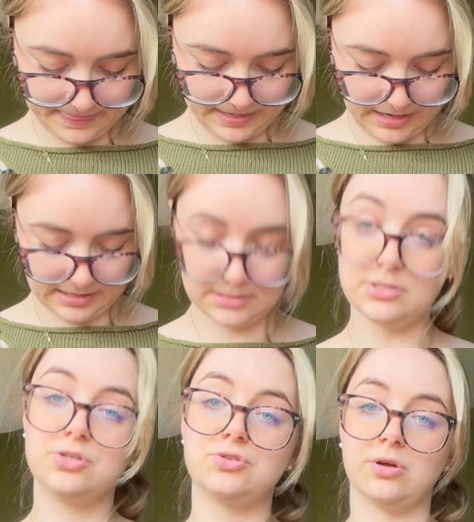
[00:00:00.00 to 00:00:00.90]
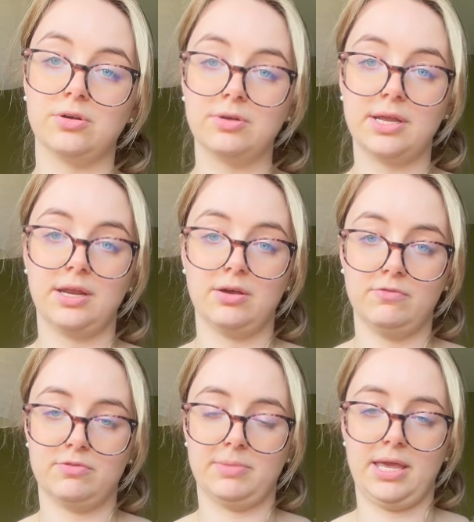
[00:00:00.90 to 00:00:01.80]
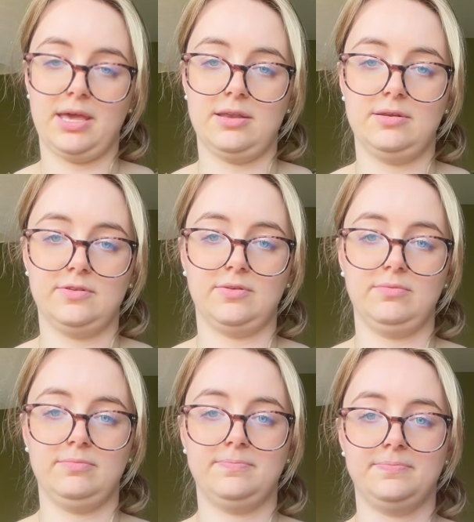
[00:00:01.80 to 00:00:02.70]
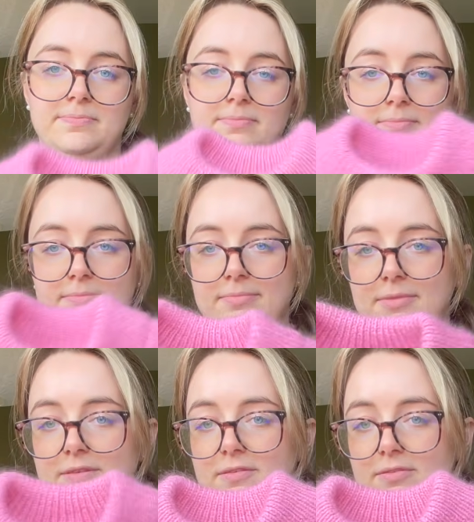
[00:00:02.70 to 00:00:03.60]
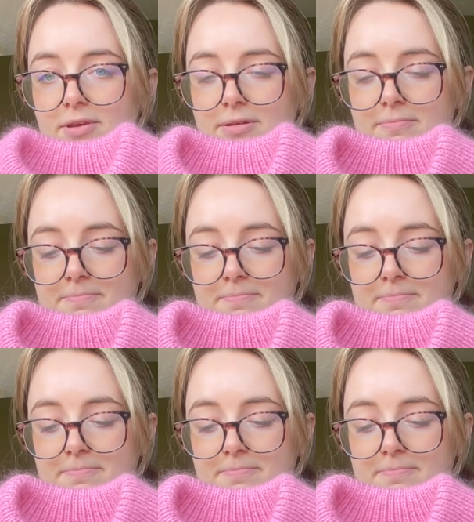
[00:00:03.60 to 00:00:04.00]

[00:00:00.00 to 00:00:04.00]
and it's a struggle getting over my head, so this is good.